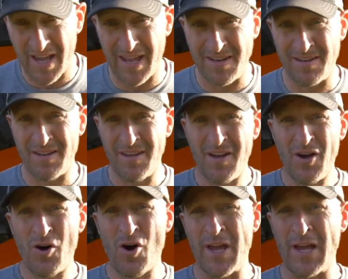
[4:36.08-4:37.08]
and
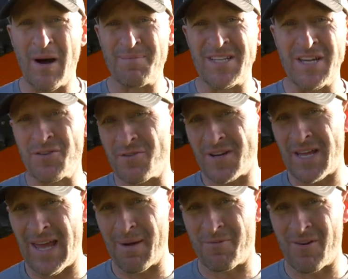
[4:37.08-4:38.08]
hooking up to either a
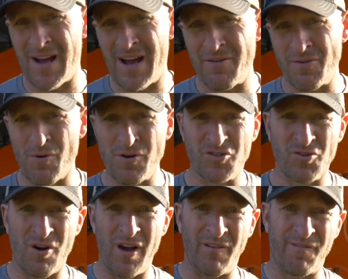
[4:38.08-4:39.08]
campground or
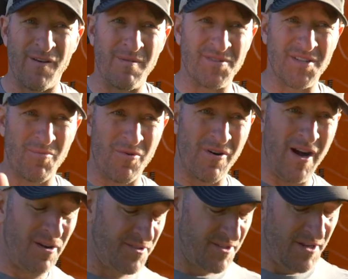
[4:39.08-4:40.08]
drawing from somewhere
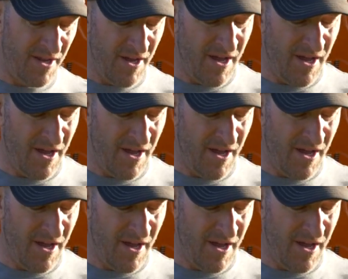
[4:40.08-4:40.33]
else,